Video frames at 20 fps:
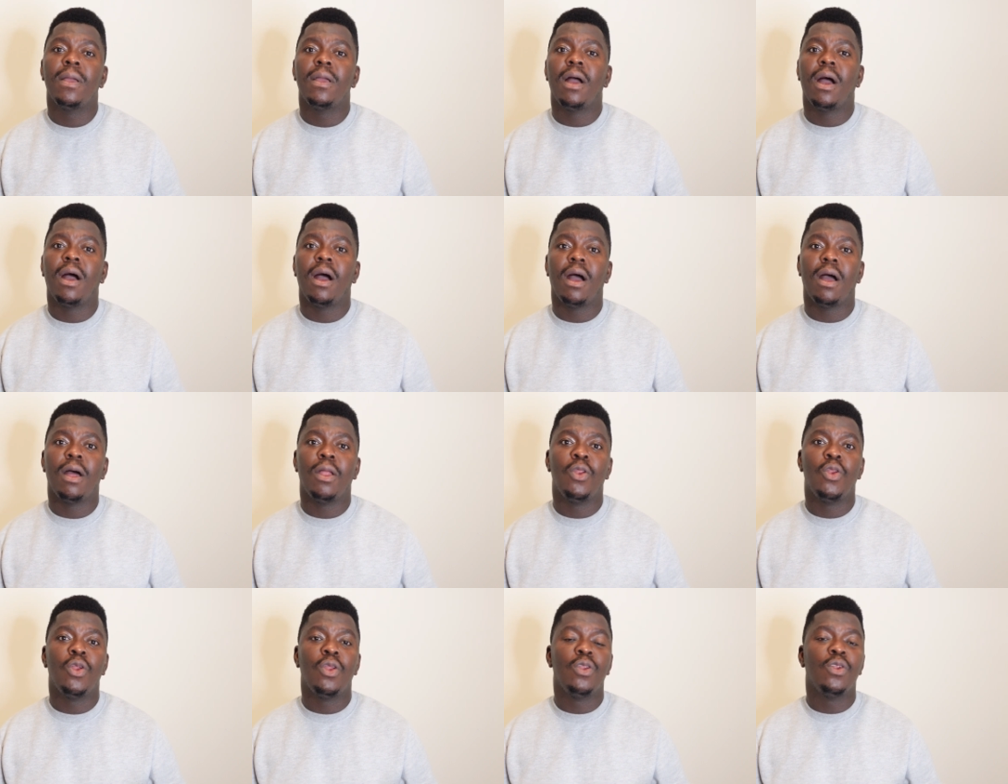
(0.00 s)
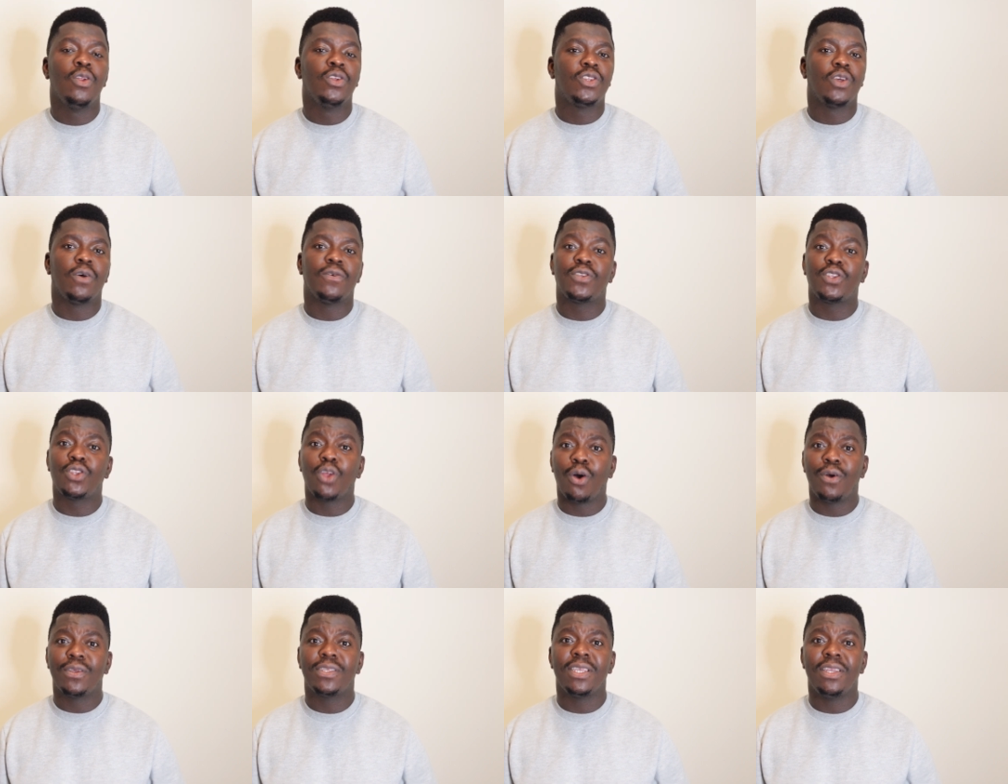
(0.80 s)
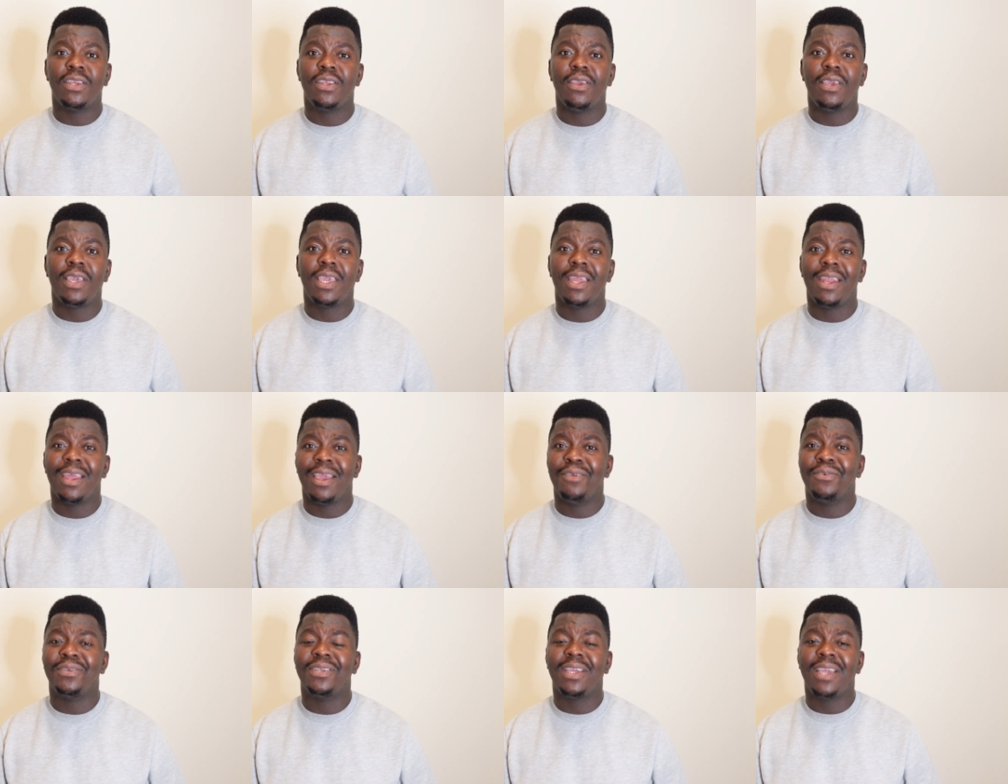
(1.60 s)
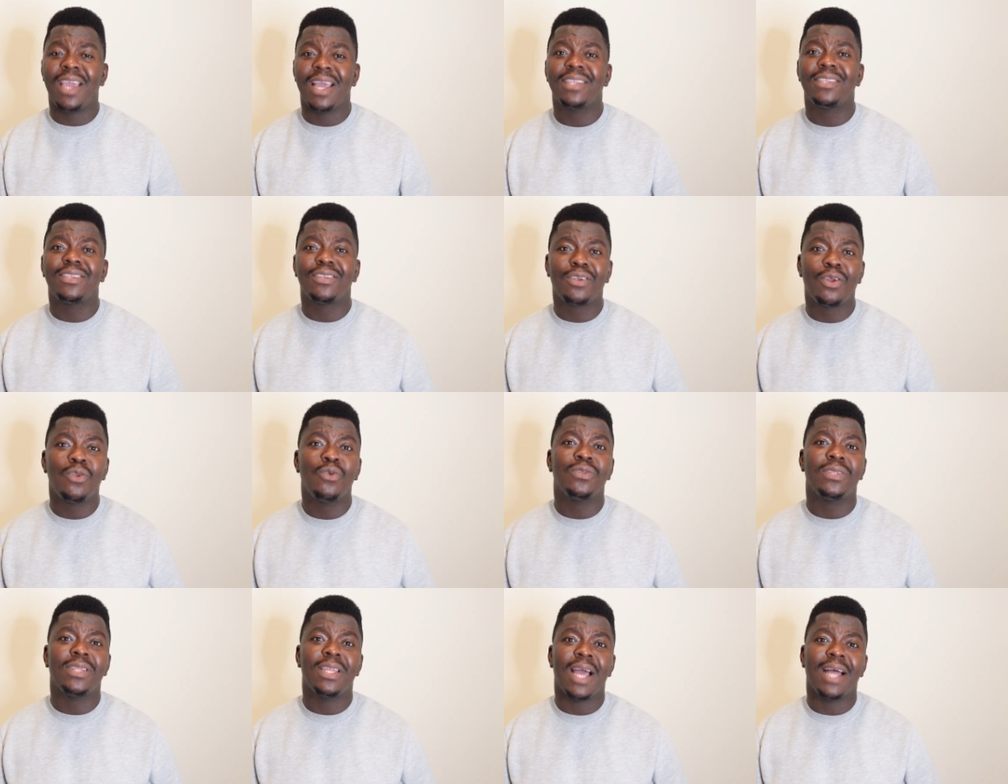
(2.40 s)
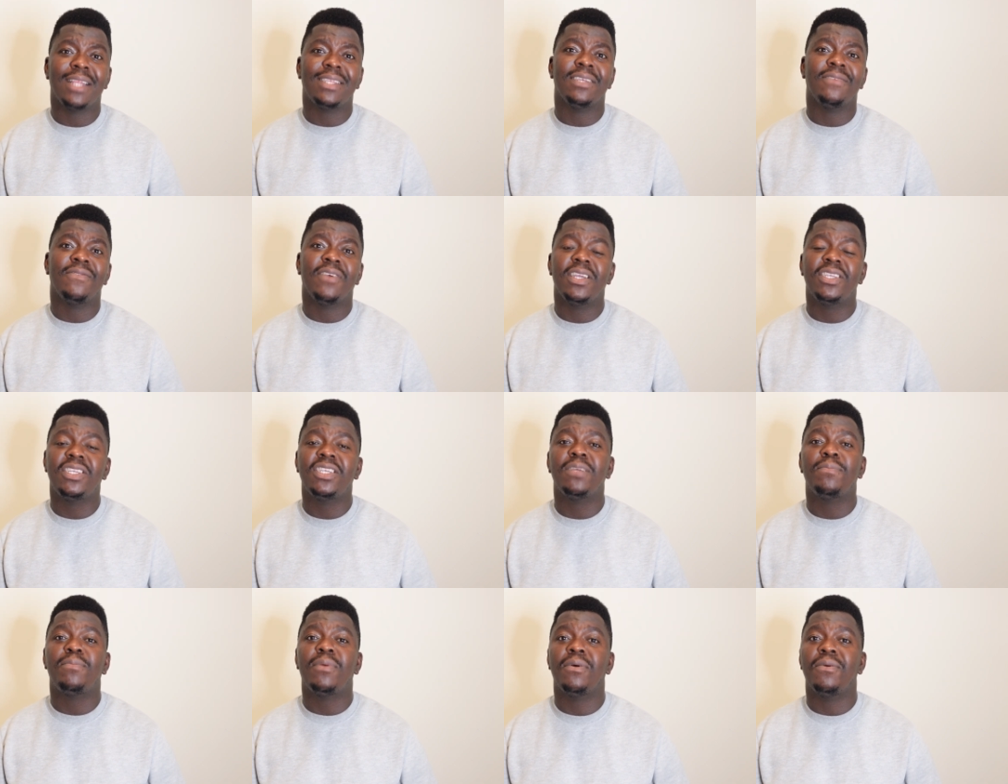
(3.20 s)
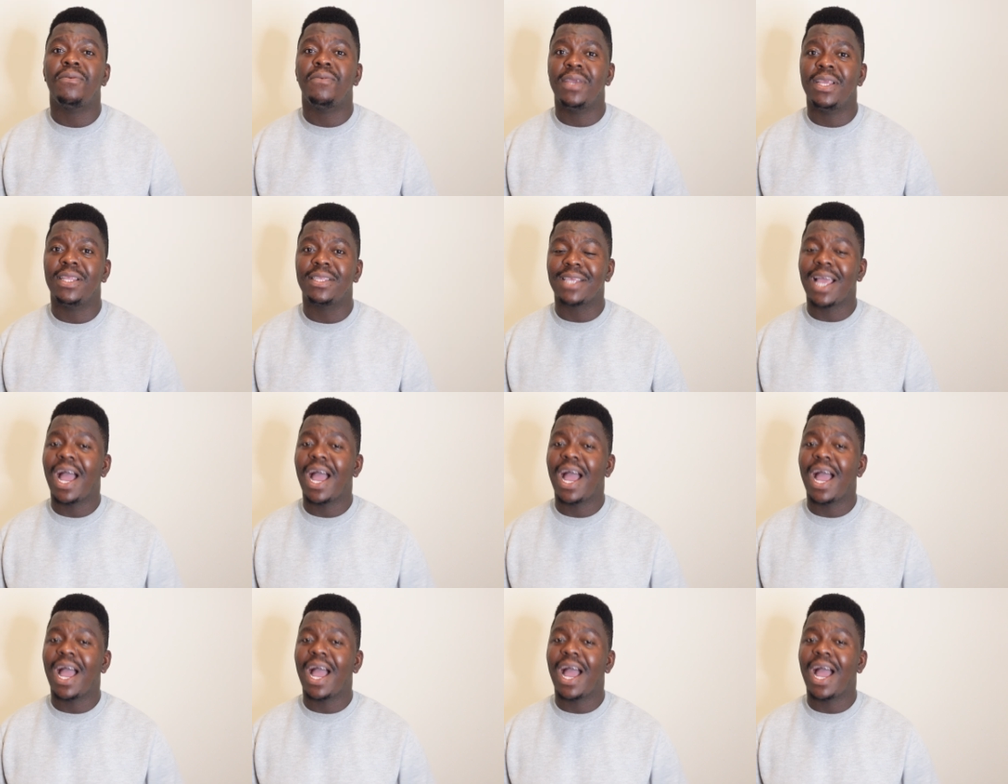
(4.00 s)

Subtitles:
lots of stores in the UK that you get clothes at a very cheaper rate.